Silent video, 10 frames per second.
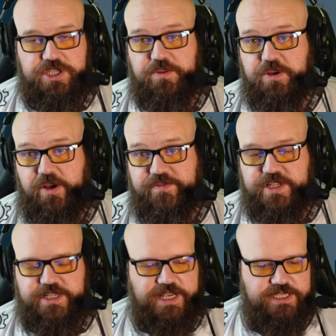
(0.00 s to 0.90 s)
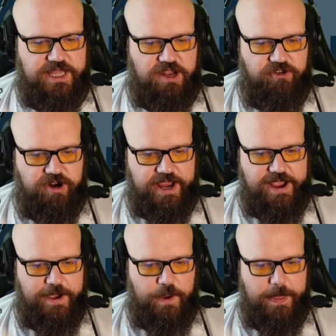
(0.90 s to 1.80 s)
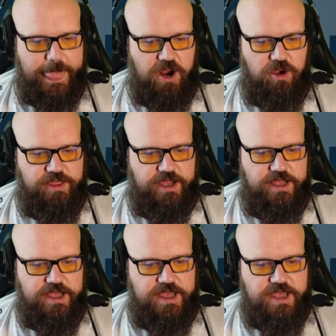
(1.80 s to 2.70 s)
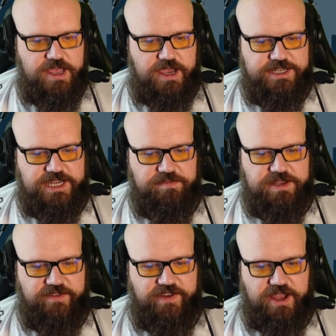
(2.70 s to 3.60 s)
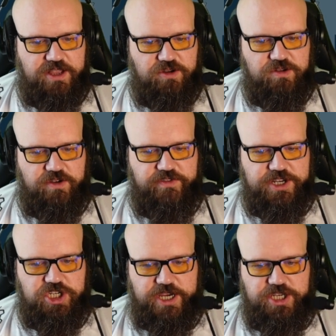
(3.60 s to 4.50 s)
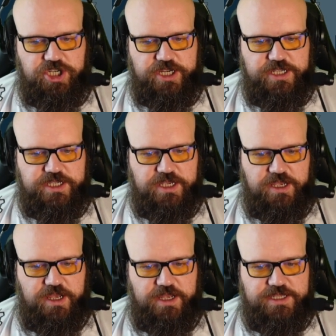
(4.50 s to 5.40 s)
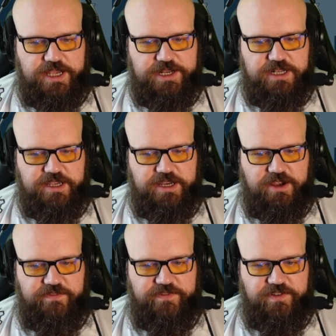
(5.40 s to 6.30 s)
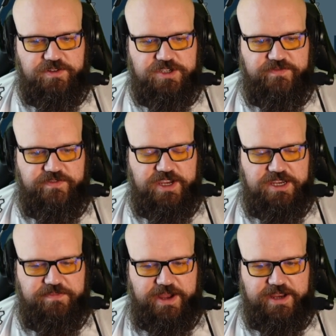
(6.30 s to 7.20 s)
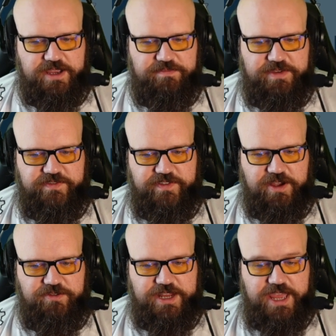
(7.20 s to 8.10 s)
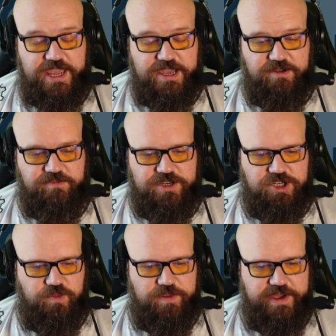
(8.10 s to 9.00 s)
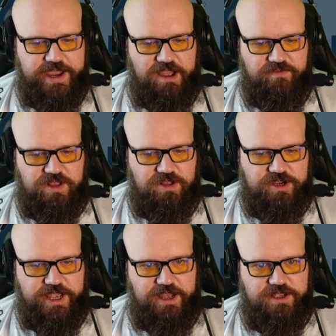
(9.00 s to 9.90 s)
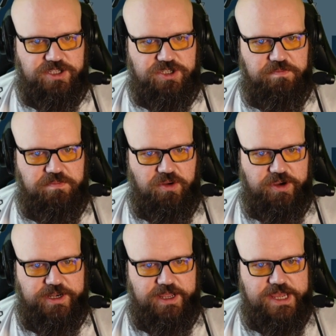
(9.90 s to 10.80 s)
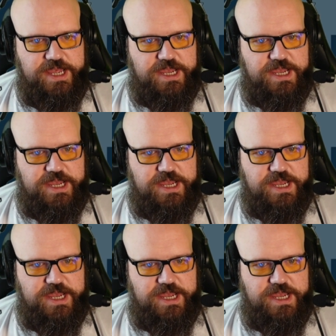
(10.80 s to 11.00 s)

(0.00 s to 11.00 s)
So I'm going to have to test that right out. A deep dive article covering changes to handling and force feedback can be found here, which we may have a look at some point.